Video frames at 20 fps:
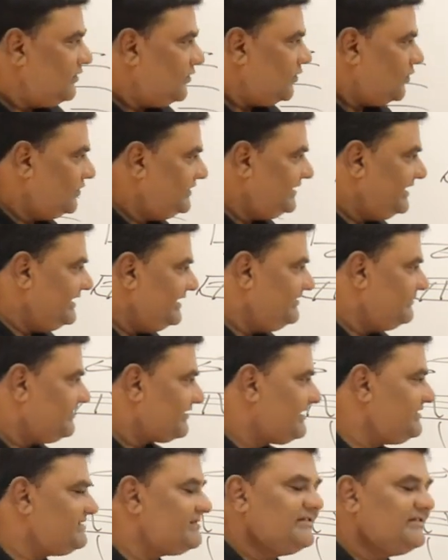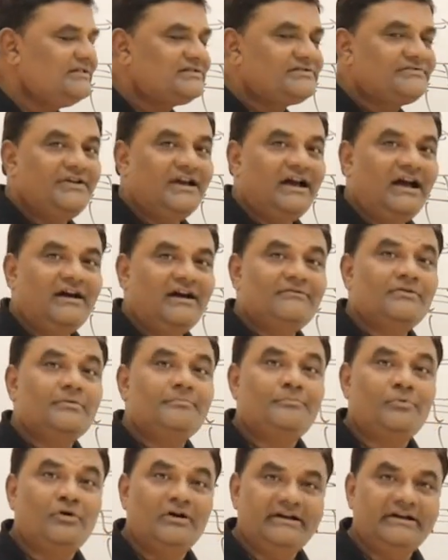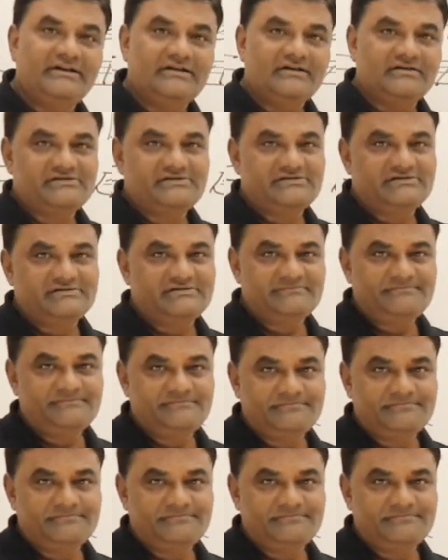Only the reason is we have pointers.